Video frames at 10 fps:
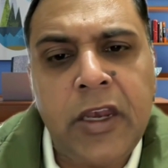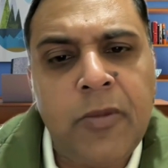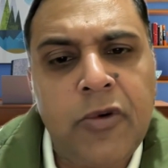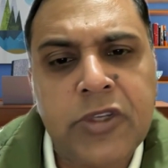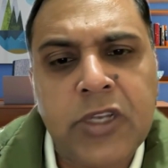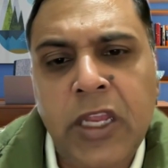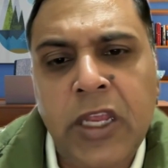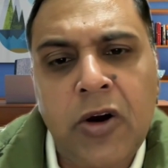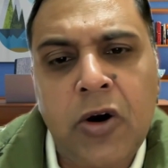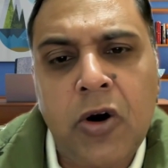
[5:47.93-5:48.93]
in
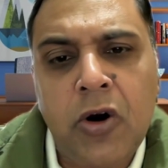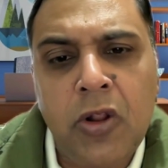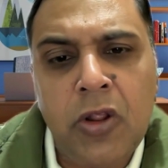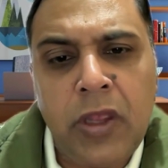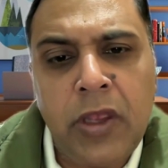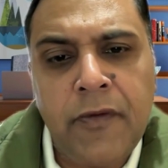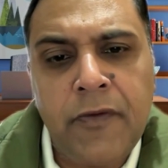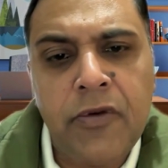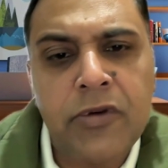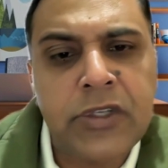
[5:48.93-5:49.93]
mostly all the
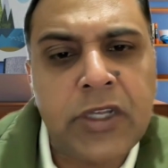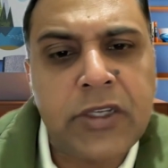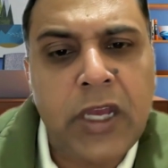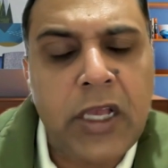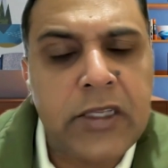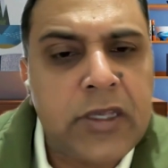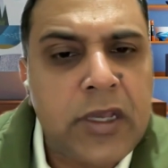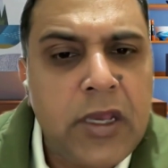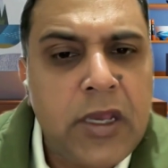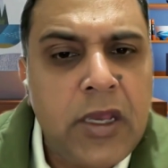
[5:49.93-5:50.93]
foods, such as